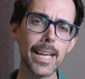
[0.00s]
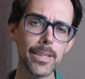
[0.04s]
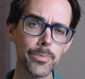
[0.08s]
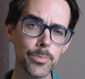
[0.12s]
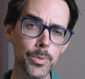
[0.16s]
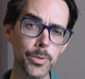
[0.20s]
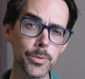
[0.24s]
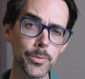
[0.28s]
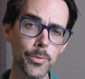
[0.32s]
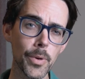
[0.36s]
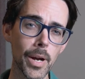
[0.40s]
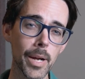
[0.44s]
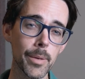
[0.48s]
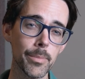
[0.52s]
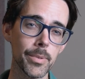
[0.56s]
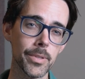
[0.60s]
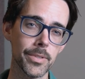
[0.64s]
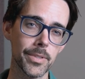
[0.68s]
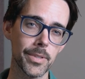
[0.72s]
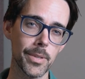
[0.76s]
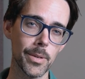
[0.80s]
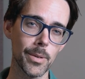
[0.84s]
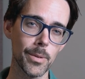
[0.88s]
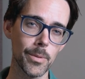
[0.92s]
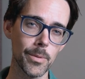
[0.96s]
As
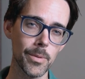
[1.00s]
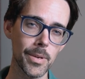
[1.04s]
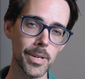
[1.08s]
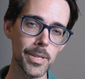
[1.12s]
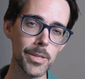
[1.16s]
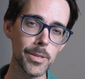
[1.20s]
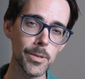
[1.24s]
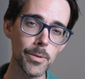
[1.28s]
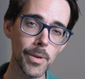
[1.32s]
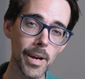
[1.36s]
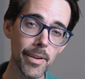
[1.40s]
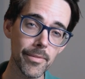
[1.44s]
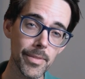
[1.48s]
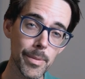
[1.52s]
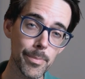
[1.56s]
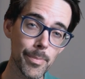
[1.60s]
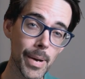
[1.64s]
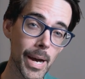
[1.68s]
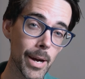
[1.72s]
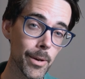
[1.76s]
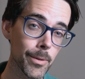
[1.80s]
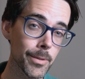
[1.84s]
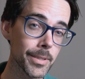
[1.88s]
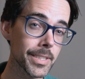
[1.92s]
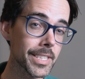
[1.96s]
prescribers, though, you have the
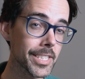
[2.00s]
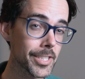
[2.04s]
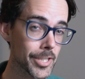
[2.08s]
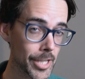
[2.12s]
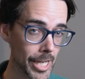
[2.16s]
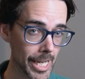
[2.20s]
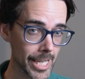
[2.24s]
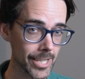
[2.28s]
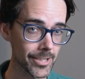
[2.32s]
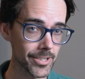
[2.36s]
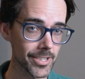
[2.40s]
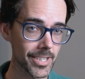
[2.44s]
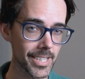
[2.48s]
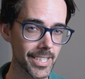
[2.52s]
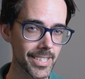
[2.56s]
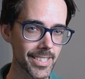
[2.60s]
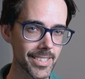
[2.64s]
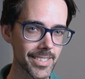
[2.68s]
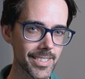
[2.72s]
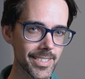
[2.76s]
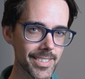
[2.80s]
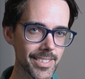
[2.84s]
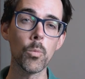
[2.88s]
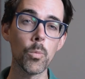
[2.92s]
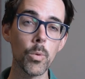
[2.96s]
power to change this.